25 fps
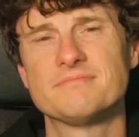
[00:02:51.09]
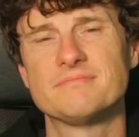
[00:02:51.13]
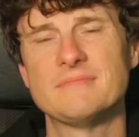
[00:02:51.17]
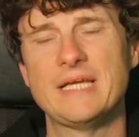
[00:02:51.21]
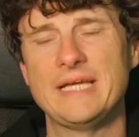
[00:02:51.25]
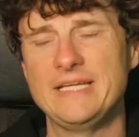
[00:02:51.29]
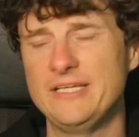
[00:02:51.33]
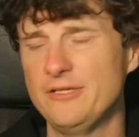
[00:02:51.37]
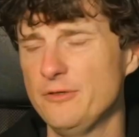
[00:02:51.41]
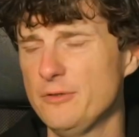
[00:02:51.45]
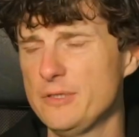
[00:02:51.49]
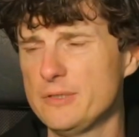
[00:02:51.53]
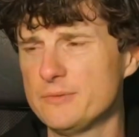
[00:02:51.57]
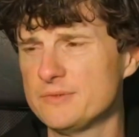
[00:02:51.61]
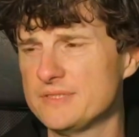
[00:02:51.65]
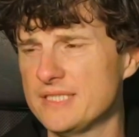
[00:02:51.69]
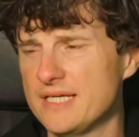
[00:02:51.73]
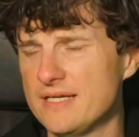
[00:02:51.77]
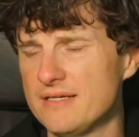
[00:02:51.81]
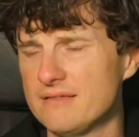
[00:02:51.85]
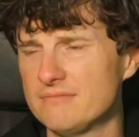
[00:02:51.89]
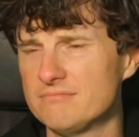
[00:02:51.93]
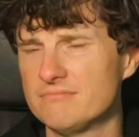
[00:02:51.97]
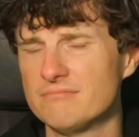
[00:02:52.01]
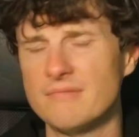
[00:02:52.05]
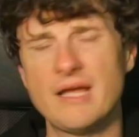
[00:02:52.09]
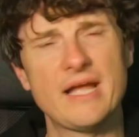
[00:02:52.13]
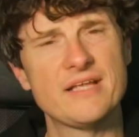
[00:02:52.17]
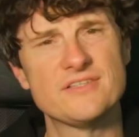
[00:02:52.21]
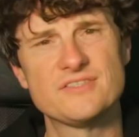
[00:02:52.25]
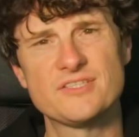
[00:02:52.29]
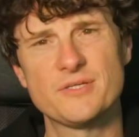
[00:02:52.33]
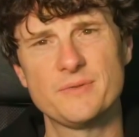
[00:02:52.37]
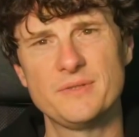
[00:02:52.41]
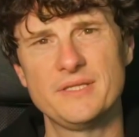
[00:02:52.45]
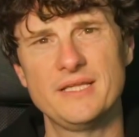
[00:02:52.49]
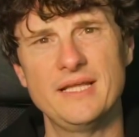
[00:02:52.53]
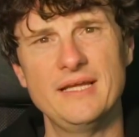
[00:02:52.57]
He knew he was out, and
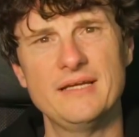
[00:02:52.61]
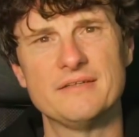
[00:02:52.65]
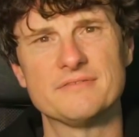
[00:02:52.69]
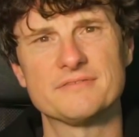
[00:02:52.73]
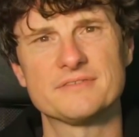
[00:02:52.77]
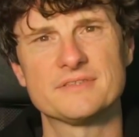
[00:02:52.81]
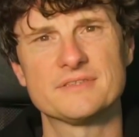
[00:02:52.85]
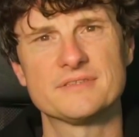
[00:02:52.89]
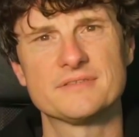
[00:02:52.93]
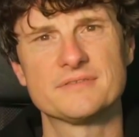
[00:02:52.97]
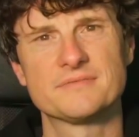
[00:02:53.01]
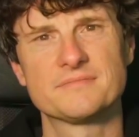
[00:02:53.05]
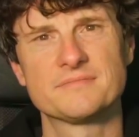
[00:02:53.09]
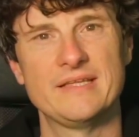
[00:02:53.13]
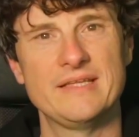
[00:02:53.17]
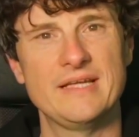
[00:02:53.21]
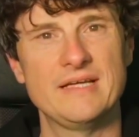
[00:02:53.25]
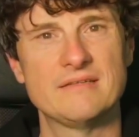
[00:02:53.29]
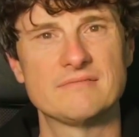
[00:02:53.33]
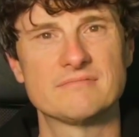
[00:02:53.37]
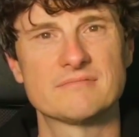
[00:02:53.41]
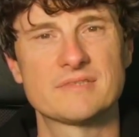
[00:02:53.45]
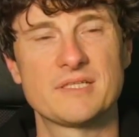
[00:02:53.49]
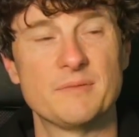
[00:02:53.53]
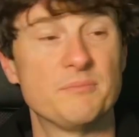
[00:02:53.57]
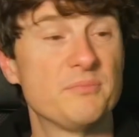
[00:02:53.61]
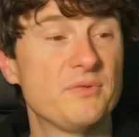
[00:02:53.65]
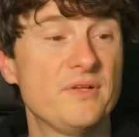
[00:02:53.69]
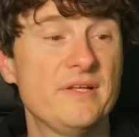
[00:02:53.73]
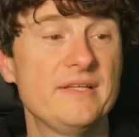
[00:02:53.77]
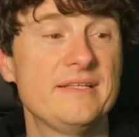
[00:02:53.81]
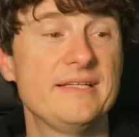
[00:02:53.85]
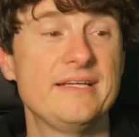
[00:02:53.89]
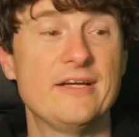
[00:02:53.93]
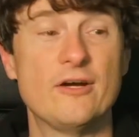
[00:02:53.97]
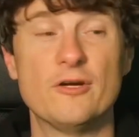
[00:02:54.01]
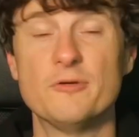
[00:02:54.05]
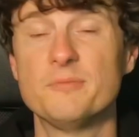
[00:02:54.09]
so he left. And that
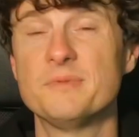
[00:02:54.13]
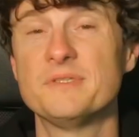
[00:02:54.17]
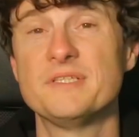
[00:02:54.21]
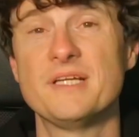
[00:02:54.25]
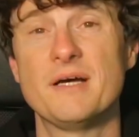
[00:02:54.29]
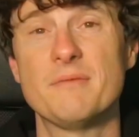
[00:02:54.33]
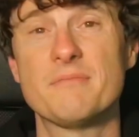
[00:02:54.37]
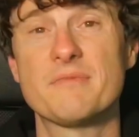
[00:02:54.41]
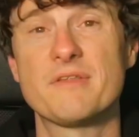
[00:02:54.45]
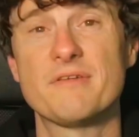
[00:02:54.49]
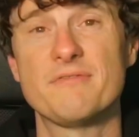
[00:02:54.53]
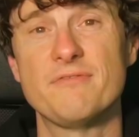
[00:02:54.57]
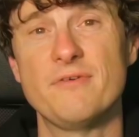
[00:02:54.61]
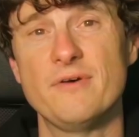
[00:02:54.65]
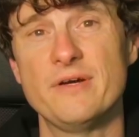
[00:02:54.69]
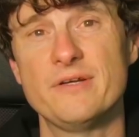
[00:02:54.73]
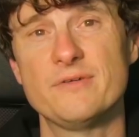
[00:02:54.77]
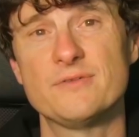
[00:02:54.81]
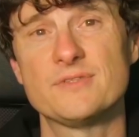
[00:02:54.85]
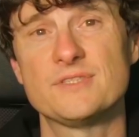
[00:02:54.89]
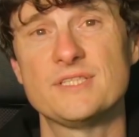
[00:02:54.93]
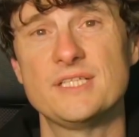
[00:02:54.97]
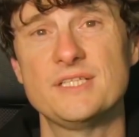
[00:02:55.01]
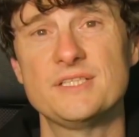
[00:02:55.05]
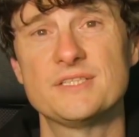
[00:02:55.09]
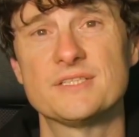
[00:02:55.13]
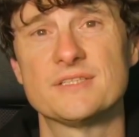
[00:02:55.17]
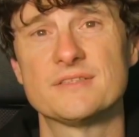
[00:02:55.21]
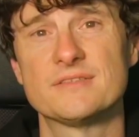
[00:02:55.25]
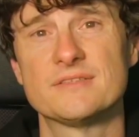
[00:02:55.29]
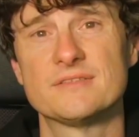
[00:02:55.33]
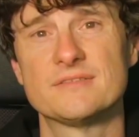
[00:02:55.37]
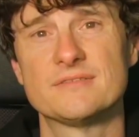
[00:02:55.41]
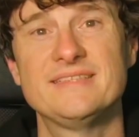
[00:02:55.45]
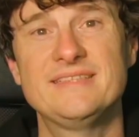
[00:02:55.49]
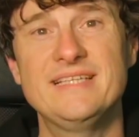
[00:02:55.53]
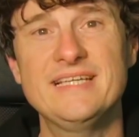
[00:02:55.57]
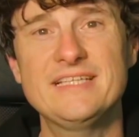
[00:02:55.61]
completely opened up the final session.
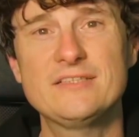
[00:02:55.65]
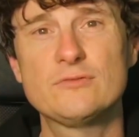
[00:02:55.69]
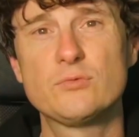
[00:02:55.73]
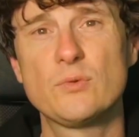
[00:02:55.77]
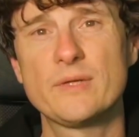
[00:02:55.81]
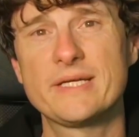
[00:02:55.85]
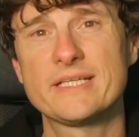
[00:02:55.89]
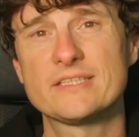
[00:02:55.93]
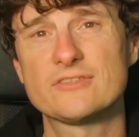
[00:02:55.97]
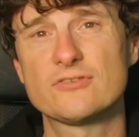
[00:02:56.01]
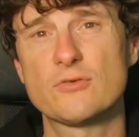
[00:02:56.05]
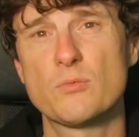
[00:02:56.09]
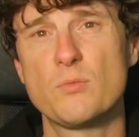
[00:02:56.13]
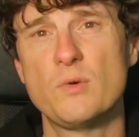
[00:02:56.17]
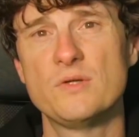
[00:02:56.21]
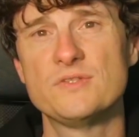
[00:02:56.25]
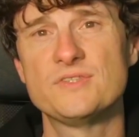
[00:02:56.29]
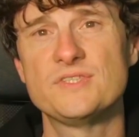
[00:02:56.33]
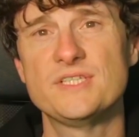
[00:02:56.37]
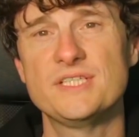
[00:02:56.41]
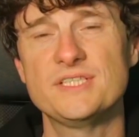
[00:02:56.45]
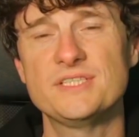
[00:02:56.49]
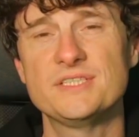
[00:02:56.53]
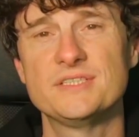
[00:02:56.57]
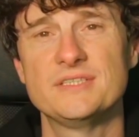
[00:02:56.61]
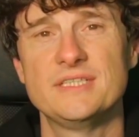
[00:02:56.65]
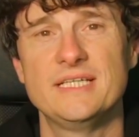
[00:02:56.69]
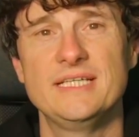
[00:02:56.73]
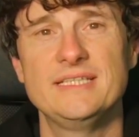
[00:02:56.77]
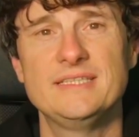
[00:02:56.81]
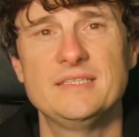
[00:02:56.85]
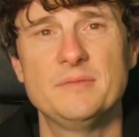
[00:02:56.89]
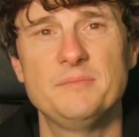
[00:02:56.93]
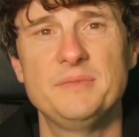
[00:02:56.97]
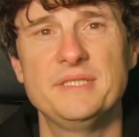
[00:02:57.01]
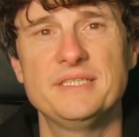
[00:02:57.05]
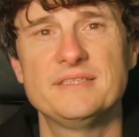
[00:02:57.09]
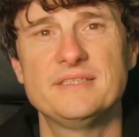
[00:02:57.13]
6 wickets from one session
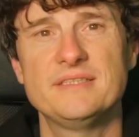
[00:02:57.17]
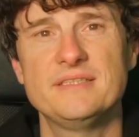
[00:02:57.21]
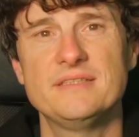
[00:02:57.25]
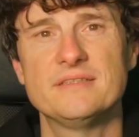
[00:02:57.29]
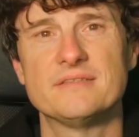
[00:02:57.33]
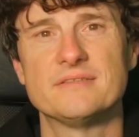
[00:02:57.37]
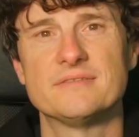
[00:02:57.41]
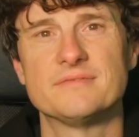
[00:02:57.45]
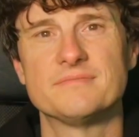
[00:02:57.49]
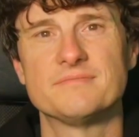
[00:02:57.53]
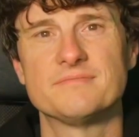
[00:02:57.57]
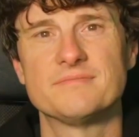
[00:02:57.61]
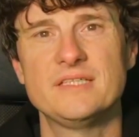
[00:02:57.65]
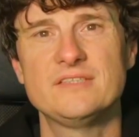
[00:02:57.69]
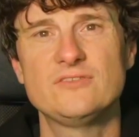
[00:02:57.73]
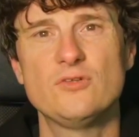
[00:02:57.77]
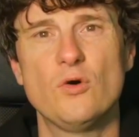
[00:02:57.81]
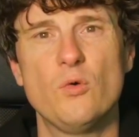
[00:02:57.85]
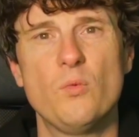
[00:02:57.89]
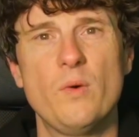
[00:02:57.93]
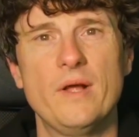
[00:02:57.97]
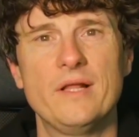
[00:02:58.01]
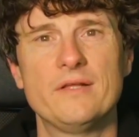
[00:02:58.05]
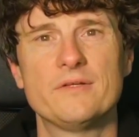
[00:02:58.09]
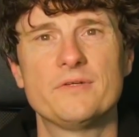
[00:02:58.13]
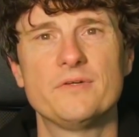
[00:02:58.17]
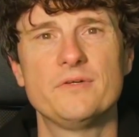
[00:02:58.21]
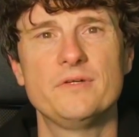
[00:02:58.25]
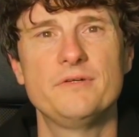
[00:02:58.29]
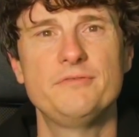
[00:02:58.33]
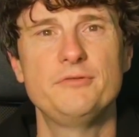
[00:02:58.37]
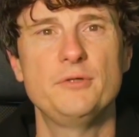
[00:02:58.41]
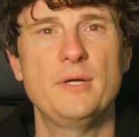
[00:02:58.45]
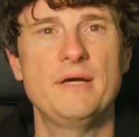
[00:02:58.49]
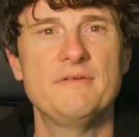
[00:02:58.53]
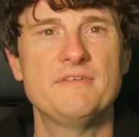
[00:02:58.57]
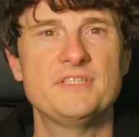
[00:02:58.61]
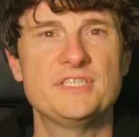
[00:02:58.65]
is a big deal. It's all well and good
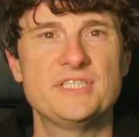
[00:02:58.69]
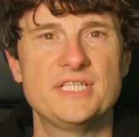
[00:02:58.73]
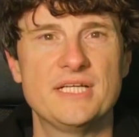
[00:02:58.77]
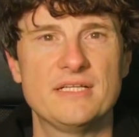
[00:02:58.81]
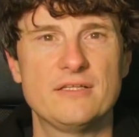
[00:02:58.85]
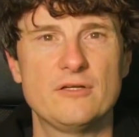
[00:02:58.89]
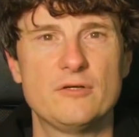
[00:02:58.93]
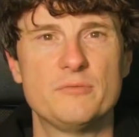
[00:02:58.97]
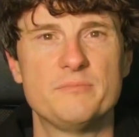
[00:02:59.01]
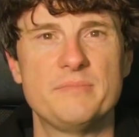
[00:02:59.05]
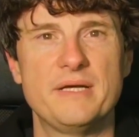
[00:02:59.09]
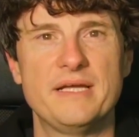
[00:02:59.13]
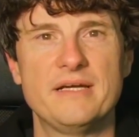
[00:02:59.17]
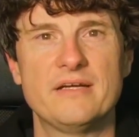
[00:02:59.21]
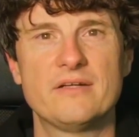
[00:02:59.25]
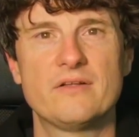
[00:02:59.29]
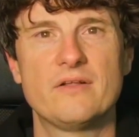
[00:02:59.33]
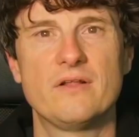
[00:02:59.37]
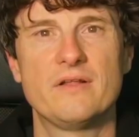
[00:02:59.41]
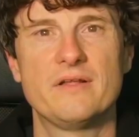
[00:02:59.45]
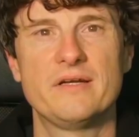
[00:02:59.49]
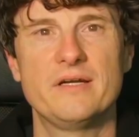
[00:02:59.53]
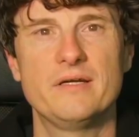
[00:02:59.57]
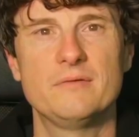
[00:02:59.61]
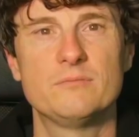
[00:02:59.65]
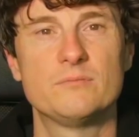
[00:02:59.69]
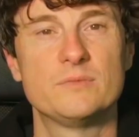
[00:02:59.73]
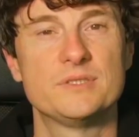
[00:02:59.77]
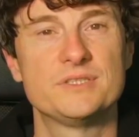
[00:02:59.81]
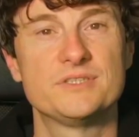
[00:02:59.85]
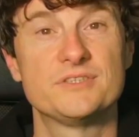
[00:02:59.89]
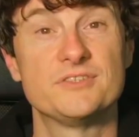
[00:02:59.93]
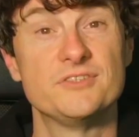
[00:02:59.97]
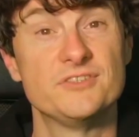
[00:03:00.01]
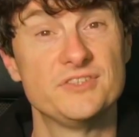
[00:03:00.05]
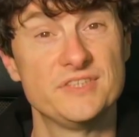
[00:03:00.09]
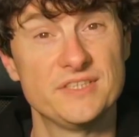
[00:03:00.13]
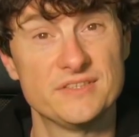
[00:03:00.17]
if you have a shallow batting lineup,
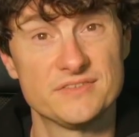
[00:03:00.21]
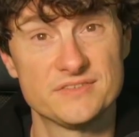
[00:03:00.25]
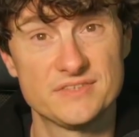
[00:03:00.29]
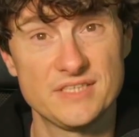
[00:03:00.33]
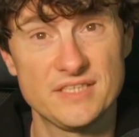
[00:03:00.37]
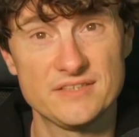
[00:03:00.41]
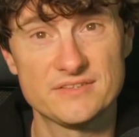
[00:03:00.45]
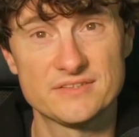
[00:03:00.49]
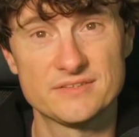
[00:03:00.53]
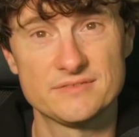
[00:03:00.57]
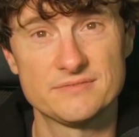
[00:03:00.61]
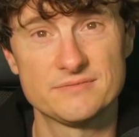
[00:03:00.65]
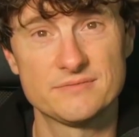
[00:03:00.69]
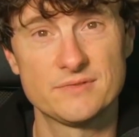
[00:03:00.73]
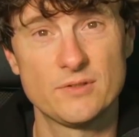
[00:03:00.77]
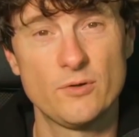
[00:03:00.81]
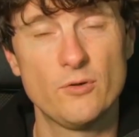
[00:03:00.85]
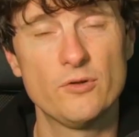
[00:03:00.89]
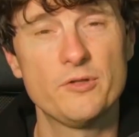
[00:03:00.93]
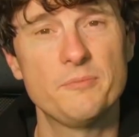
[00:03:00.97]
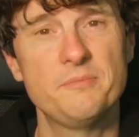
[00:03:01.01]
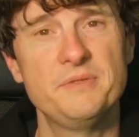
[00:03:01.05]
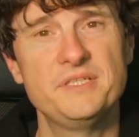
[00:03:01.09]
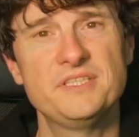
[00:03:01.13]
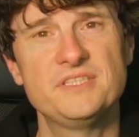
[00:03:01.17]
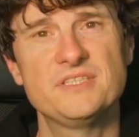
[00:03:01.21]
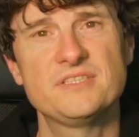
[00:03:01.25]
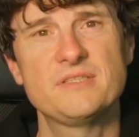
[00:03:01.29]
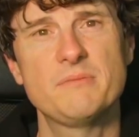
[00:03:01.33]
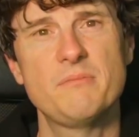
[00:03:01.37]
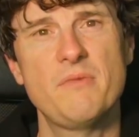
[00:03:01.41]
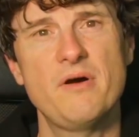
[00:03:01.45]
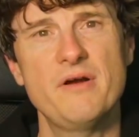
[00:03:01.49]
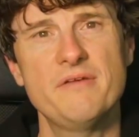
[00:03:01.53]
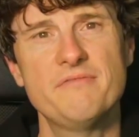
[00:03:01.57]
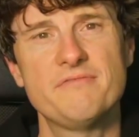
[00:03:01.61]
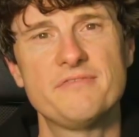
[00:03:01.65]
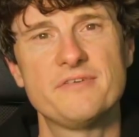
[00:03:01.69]
which New Zealand doesn't, or the pitch is a
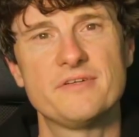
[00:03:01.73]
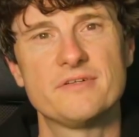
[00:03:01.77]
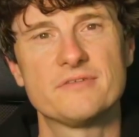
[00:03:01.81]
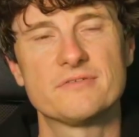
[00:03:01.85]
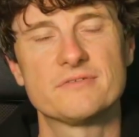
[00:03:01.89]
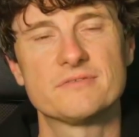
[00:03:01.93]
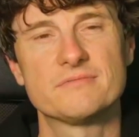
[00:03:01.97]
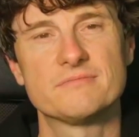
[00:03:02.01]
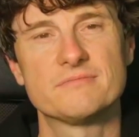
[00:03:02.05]
minefield,